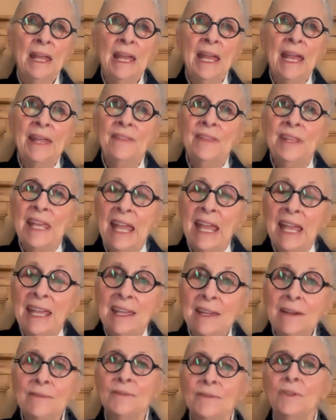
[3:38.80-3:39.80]
And the
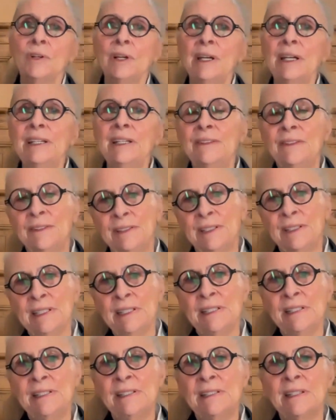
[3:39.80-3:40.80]
A of grace
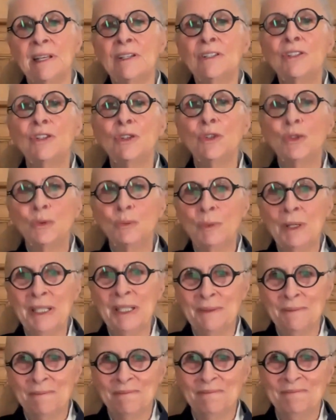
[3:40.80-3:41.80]
is
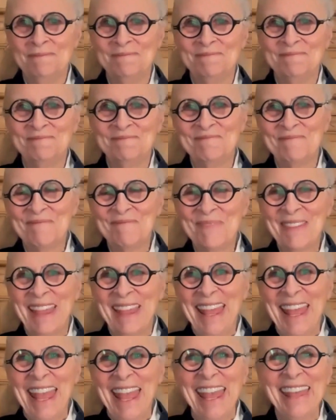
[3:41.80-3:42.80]
attunement.
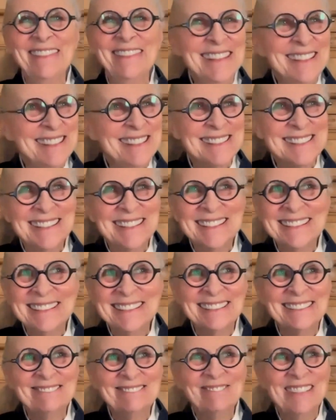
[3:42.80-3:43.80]
And this is
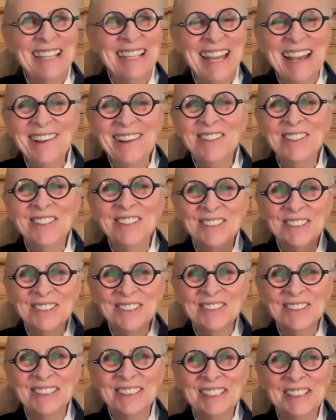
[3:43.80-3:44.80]

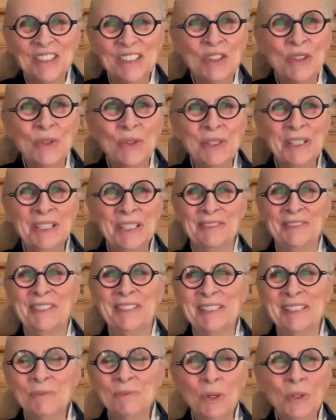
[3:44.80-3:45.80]
counterintuitive
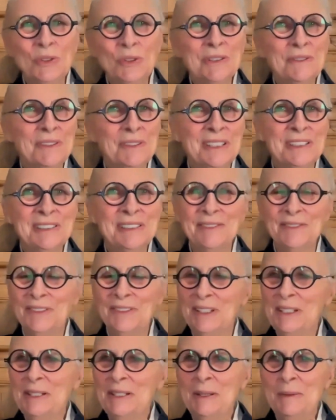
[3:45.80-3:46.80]
because most of us have
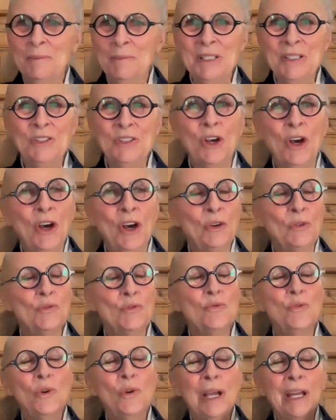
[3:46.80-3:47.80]
been taught
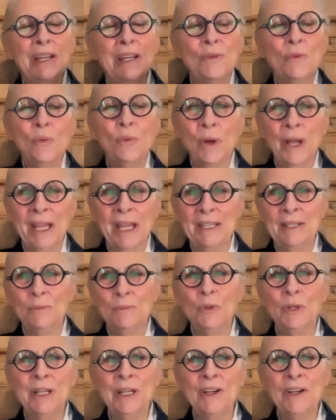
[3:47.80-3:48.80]
right away to
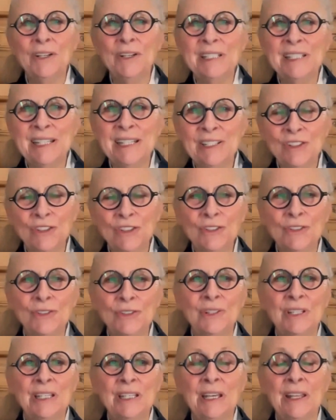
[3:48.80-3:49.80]
bring our attention to
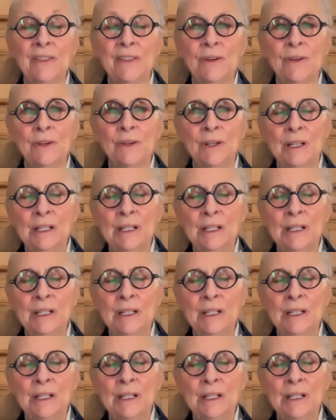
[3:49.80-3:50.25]
the other.